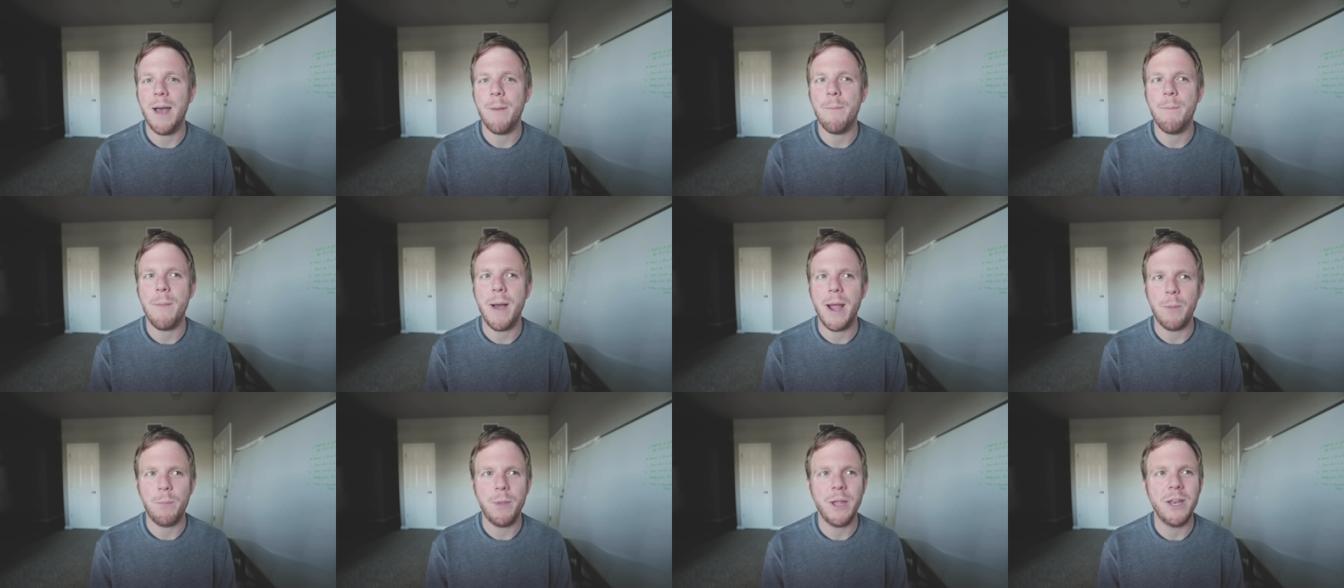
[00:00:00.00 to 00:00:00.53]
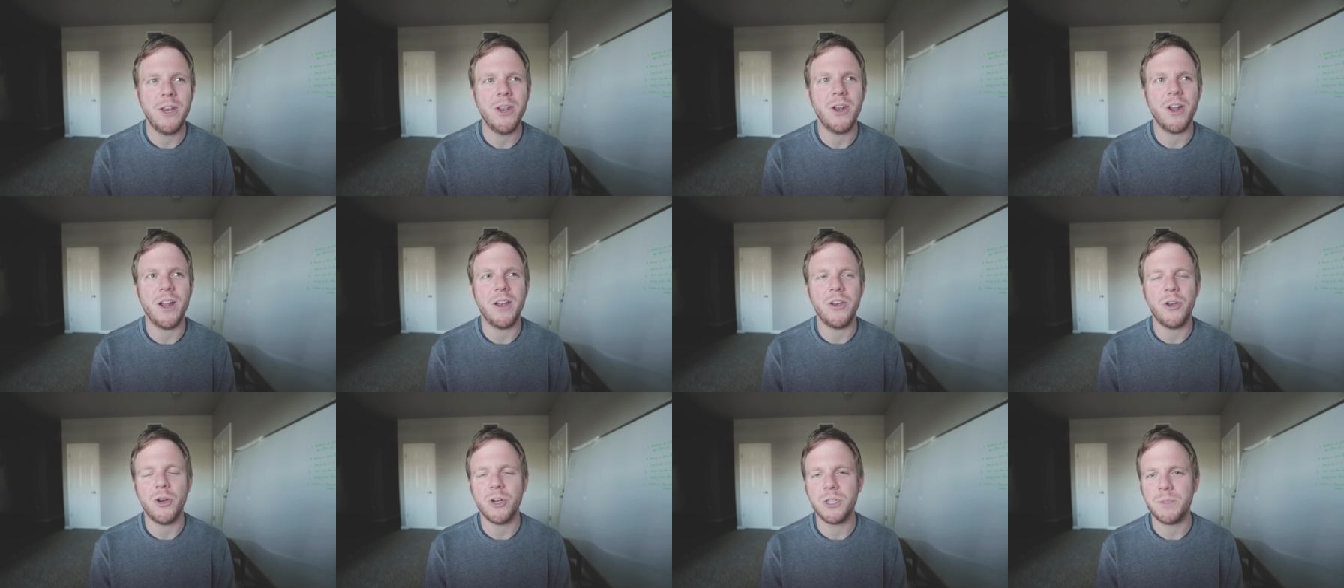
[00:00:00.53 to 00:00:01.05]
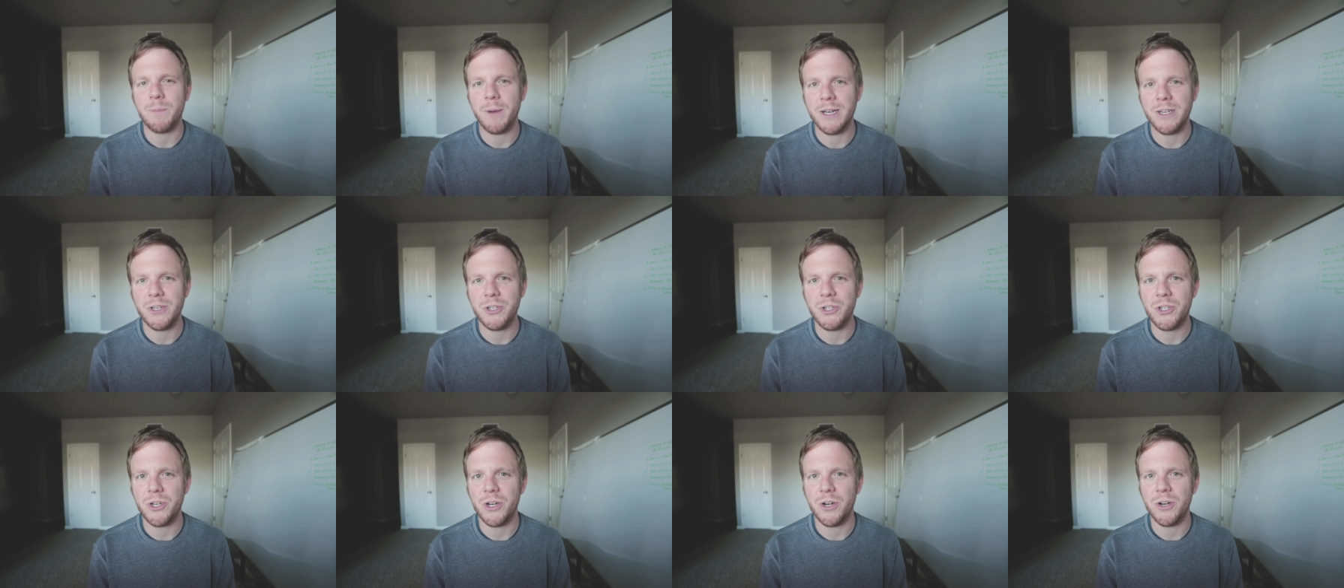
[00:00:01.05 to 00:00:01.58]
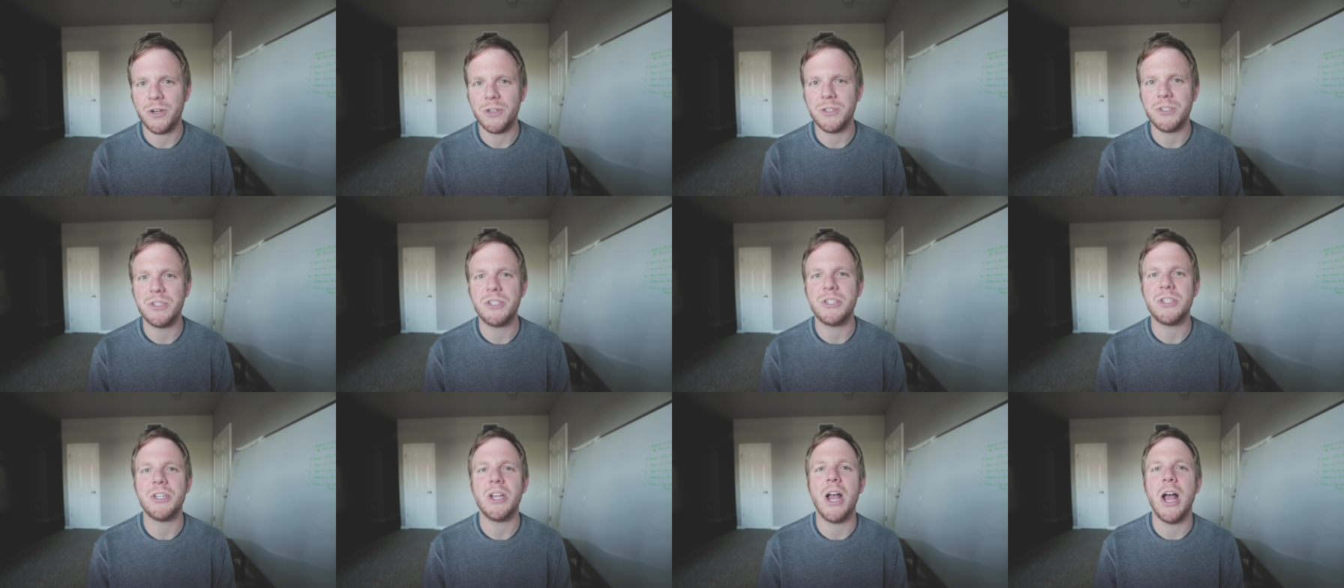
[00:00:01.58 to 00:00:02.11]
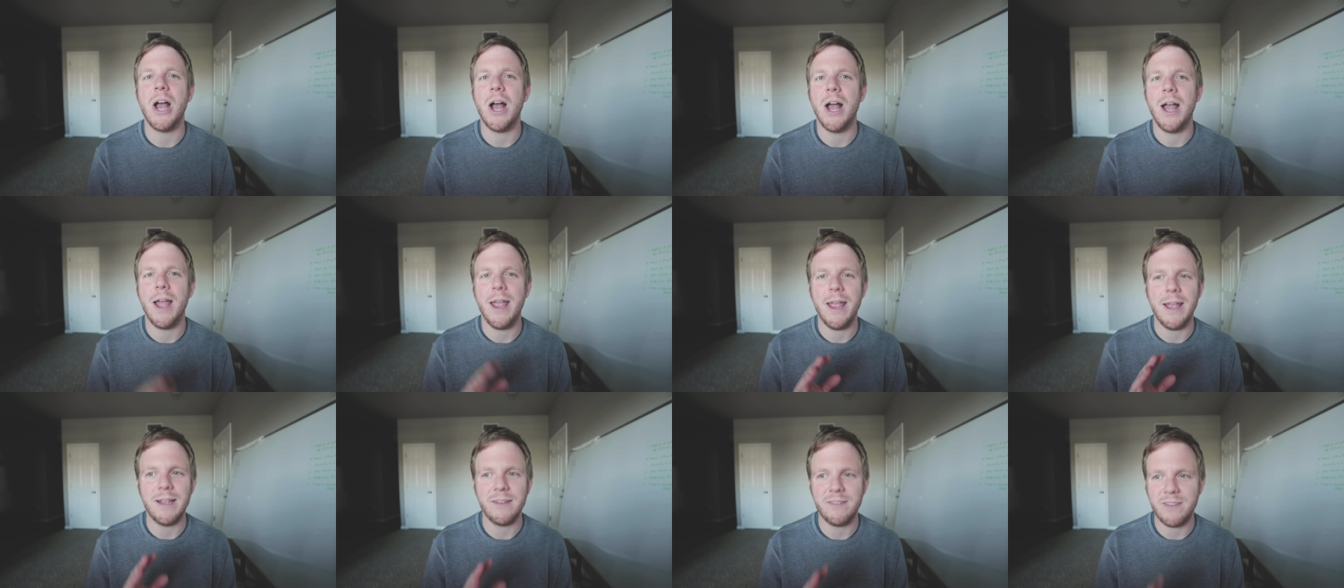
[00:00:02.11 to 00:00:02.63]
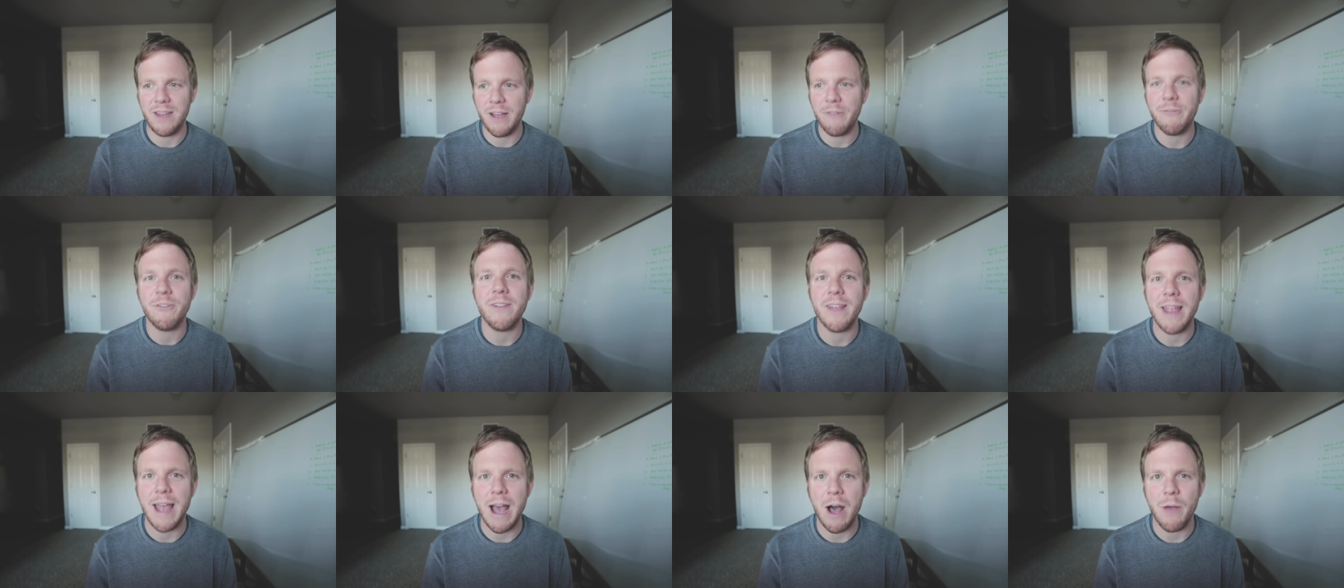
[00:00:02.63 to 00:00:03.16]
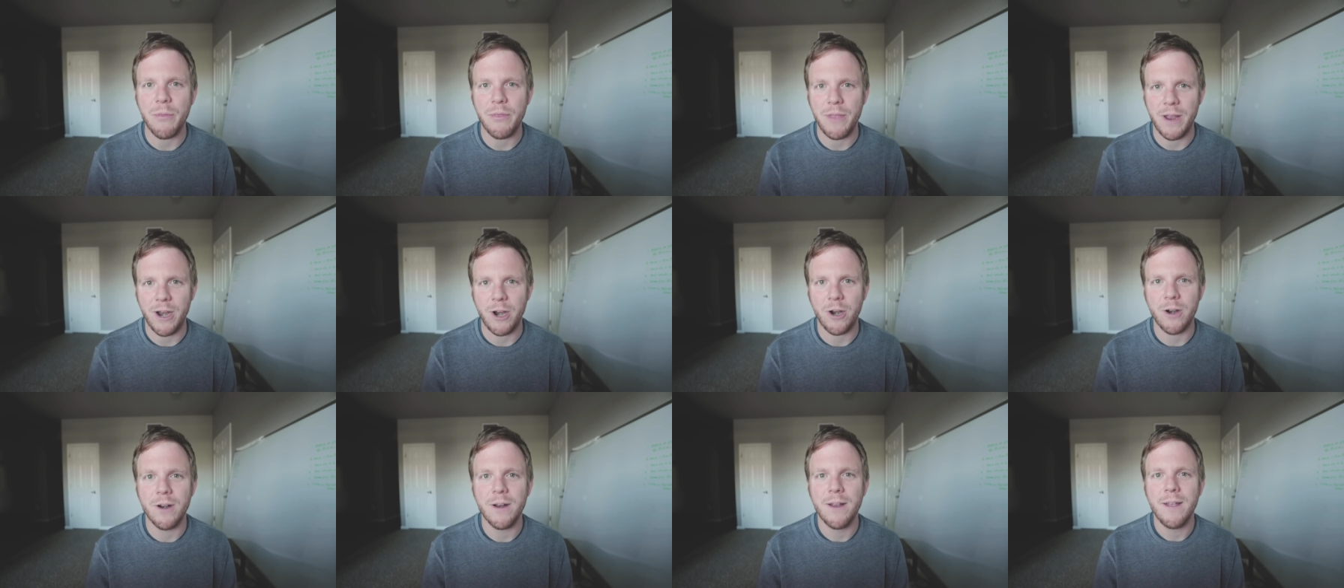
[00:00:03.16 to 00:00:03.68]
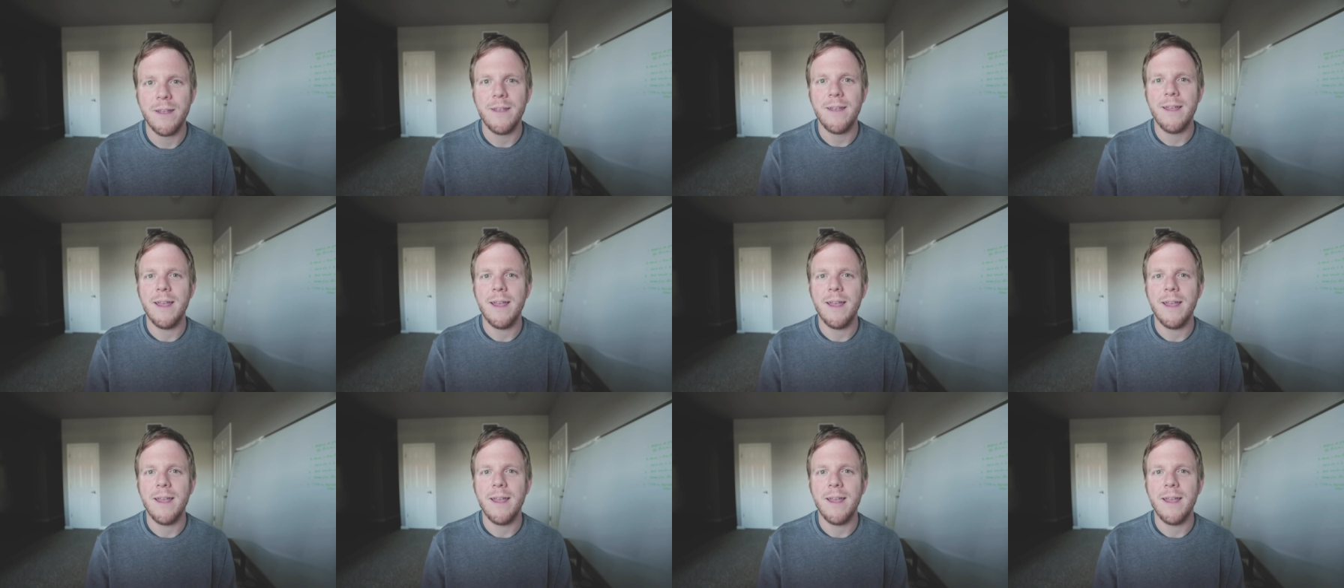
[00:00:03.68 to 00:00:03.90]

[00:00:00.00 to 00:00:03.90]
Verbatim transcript: my opinion on nurse practitioners is definitely out there,